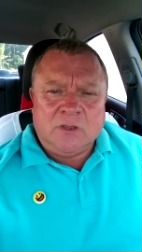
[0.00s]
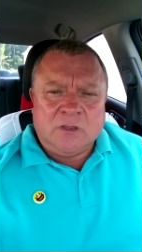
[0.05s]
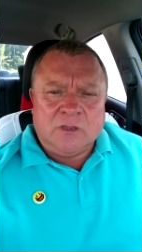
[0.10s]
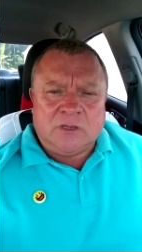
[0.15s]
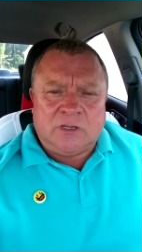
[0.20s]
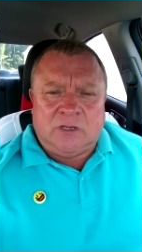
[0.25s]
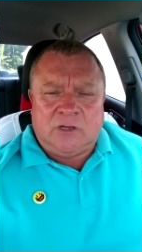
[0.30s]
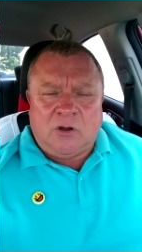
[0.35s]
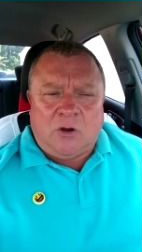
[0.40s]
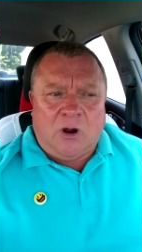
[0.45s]

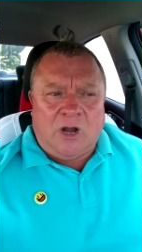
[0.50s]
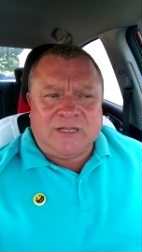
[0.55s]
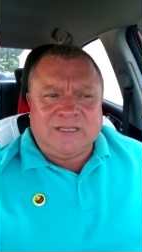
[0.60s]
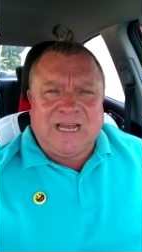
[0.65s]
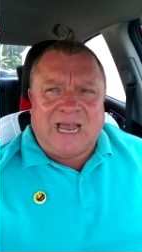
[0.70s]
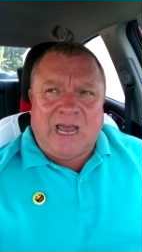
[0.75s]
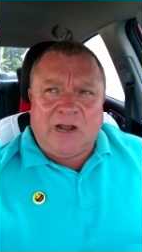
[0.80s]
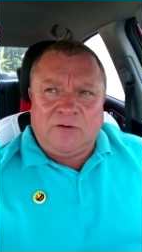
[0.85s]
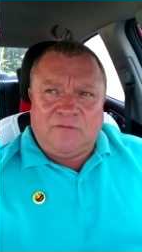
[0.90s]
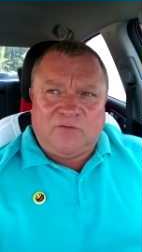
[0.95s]
You know, our
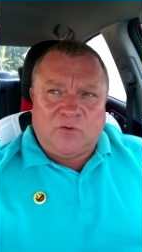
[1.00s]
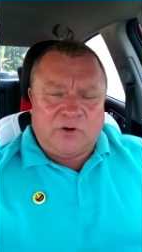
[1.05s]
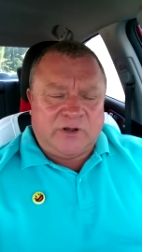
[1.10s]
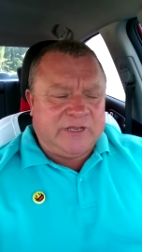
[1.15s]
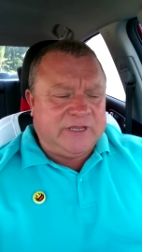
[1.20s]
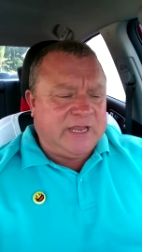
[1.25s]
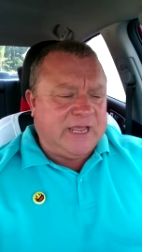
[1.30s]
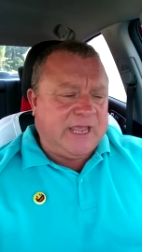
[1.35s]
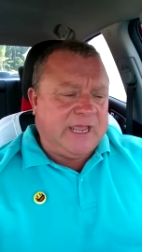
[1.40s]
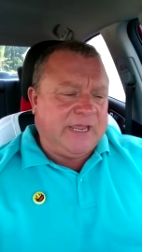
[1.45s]
title for
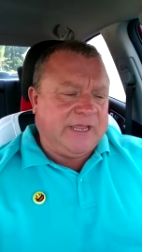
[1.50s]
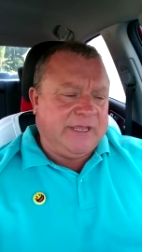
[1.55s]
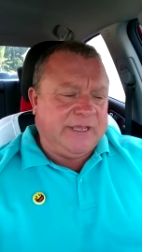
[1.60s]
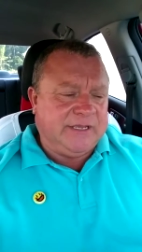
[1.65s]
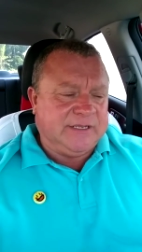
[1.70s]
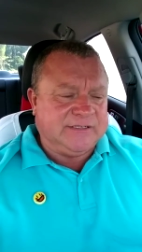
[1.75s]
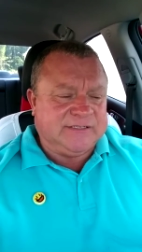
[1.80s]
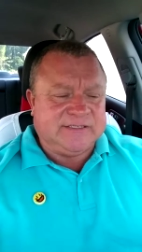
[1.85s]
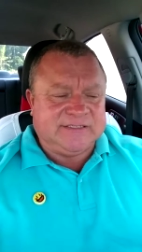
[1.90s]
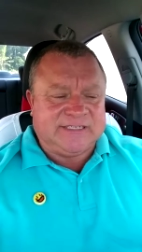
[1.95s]
today
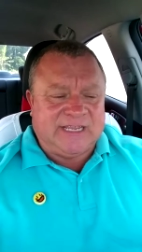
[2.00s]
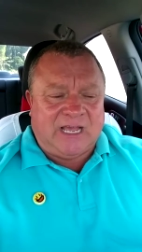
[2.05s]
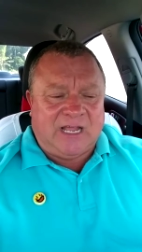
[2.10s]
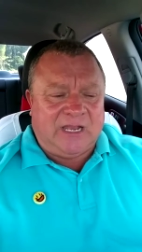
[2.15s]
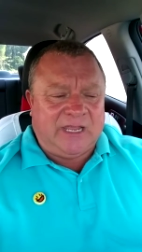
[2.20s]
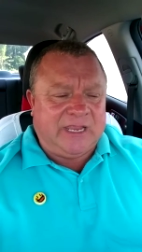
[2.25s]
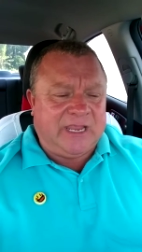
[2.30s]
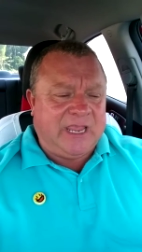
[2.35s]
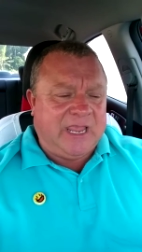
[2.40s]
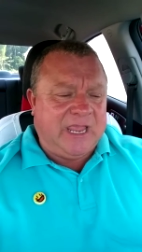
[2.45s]
is
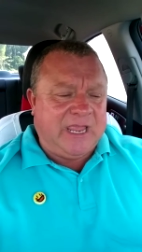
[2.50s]
selling